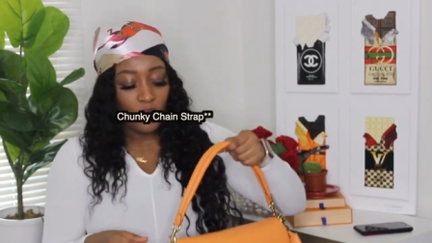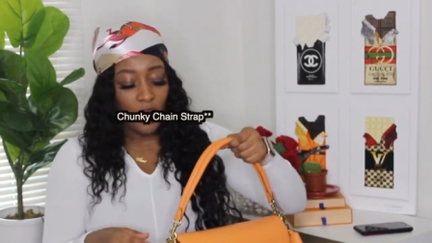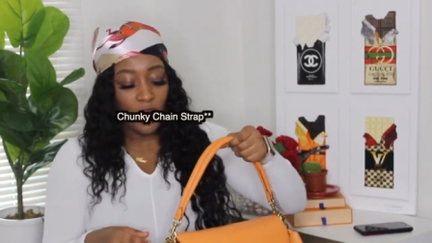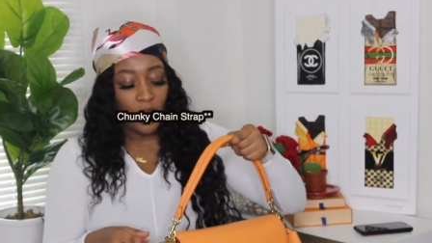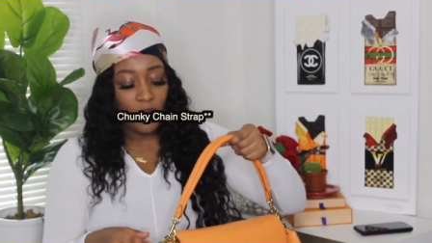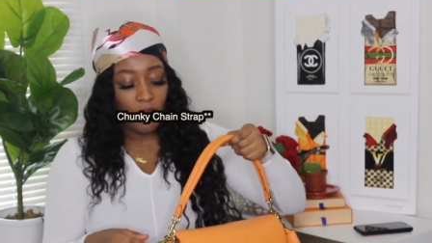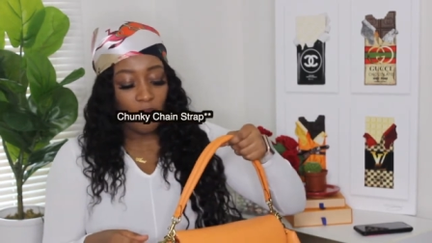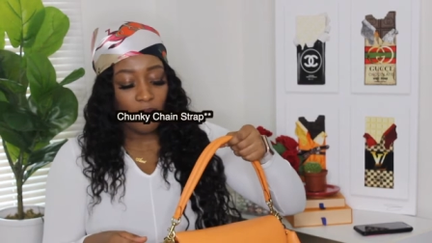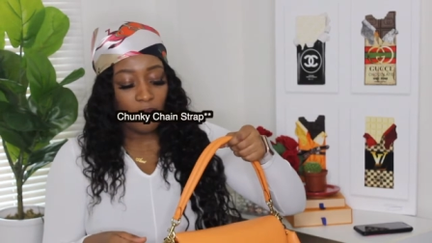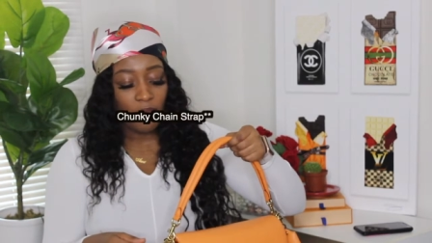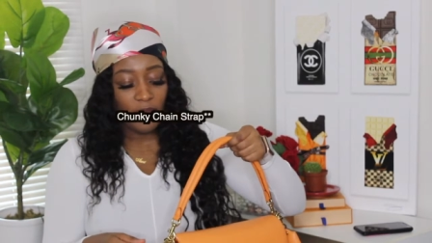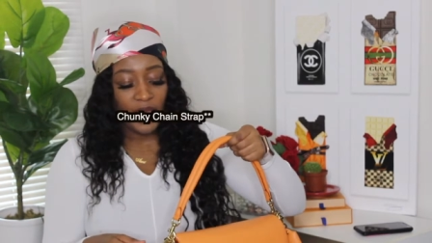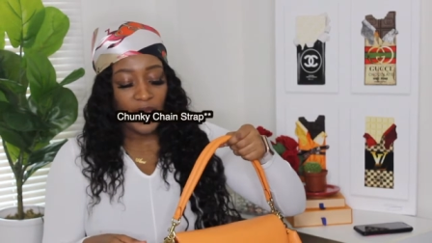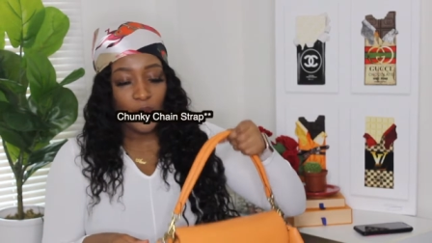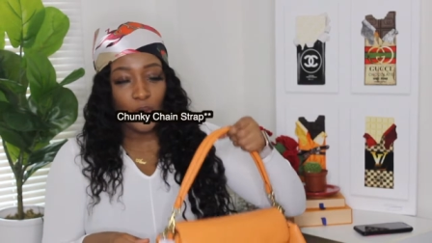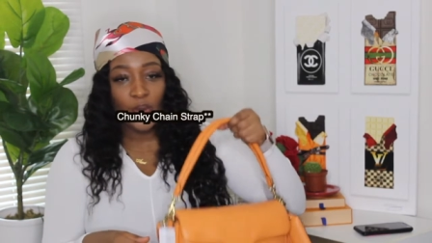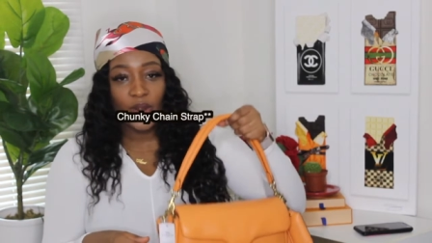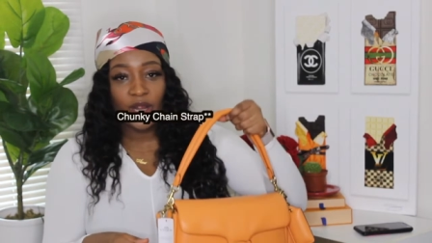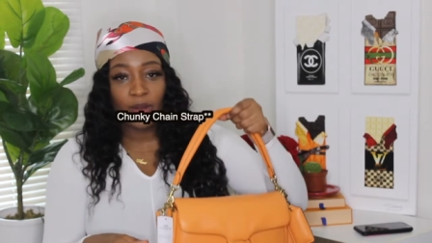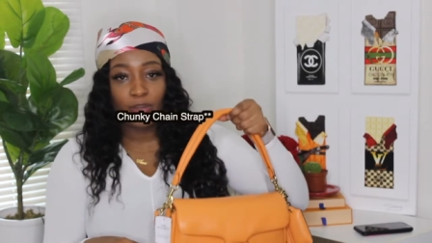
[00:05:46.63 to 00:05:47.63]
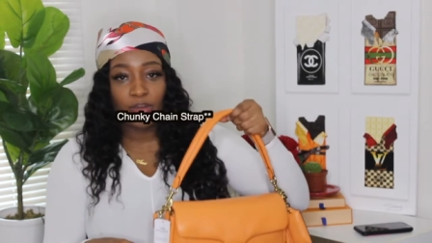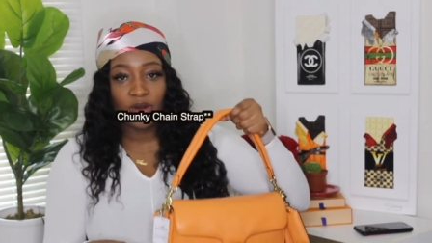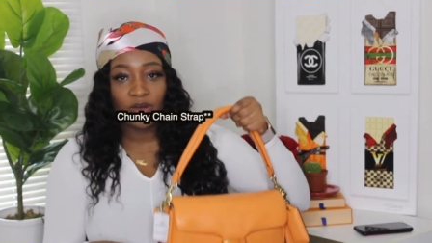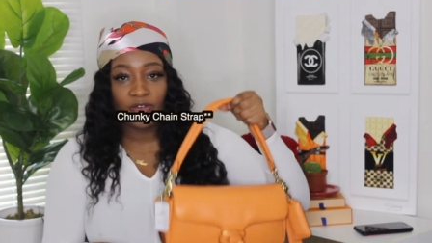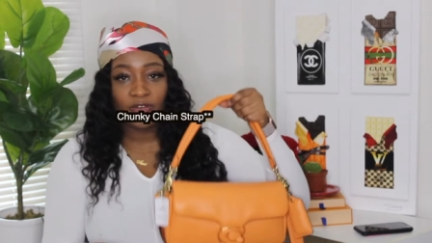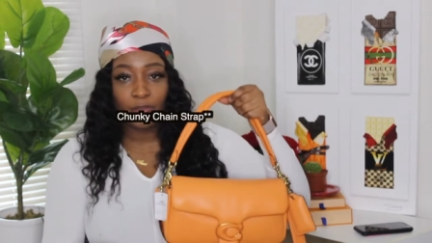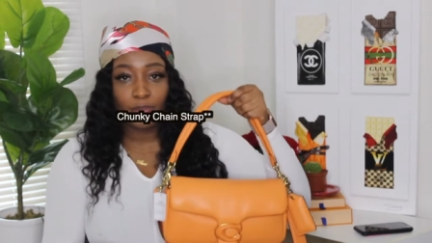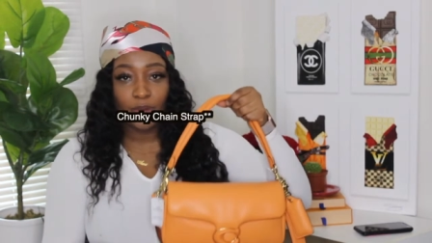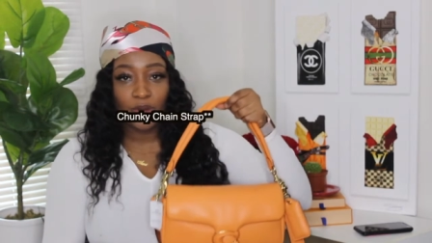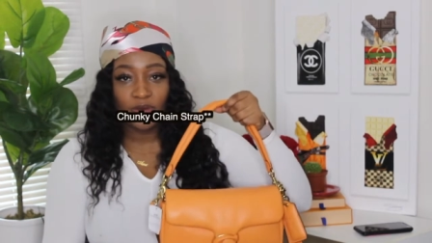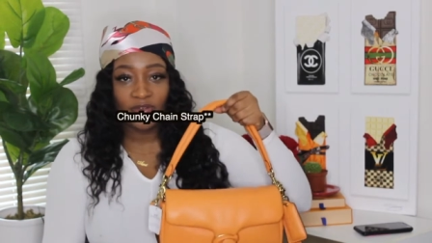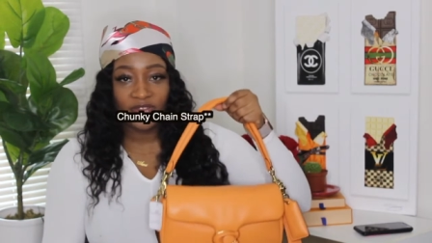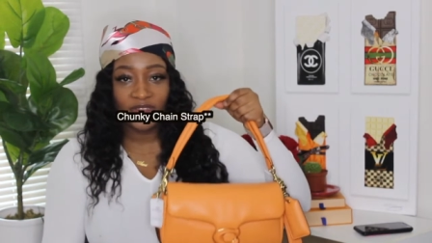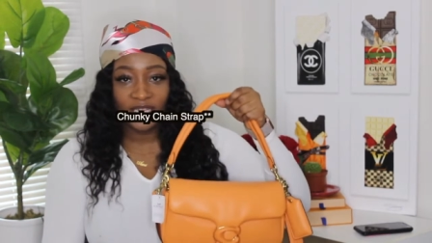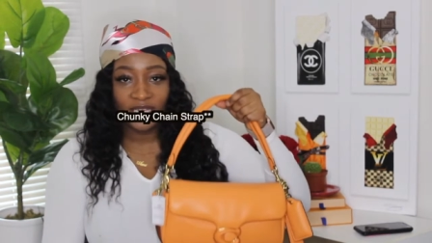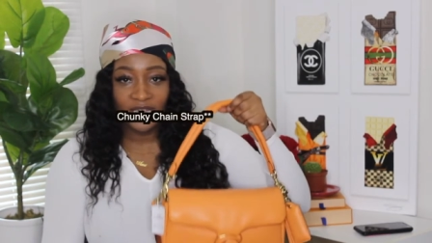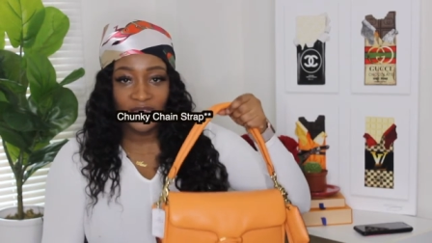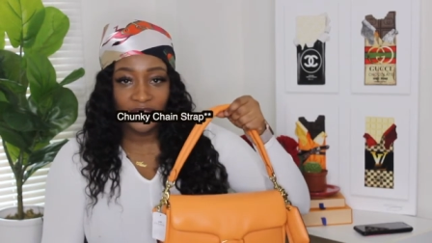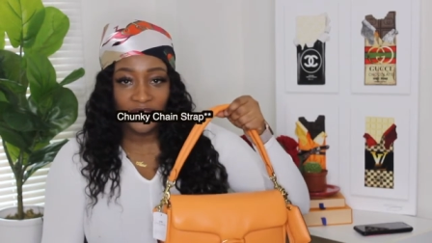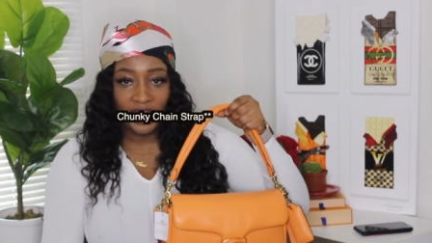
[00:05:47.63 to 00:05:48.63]
um, and wear both both
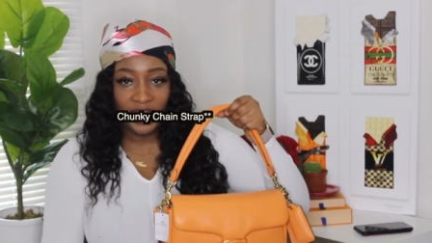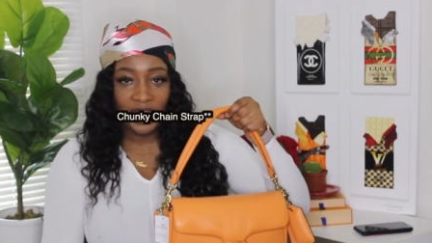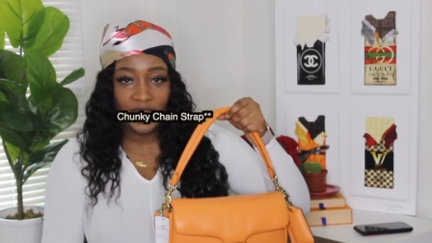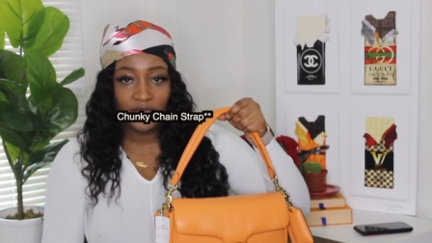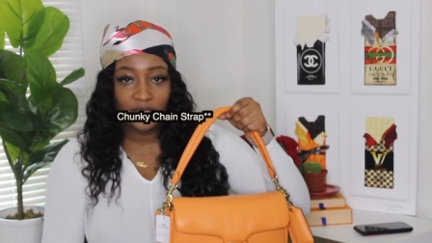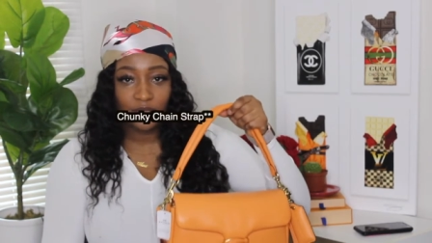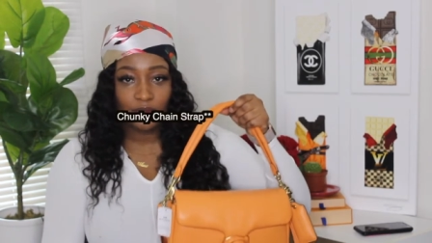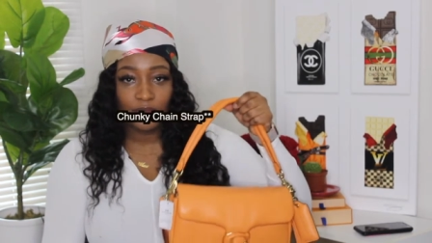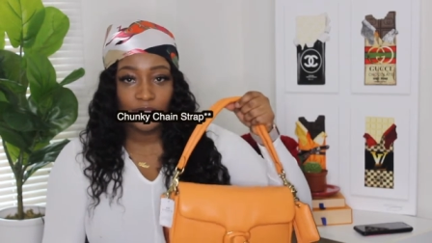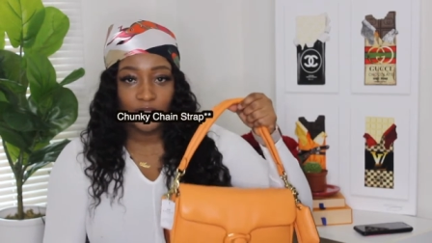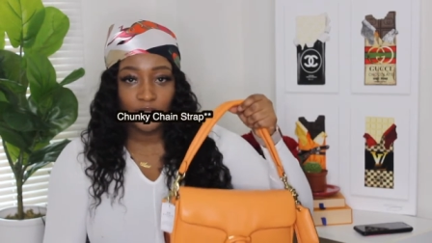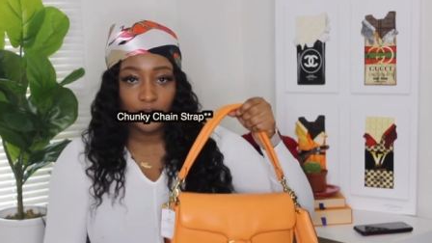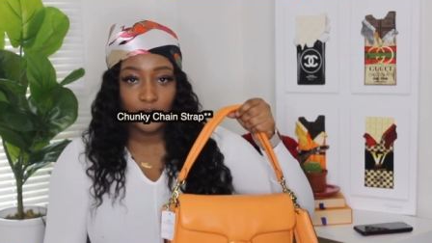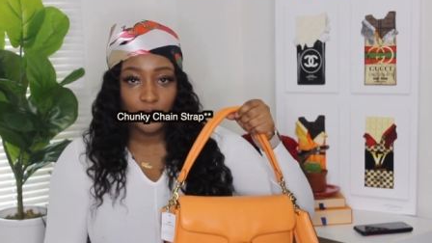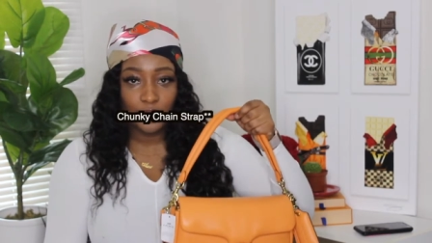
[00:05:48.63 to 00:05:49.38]
the leather handle and the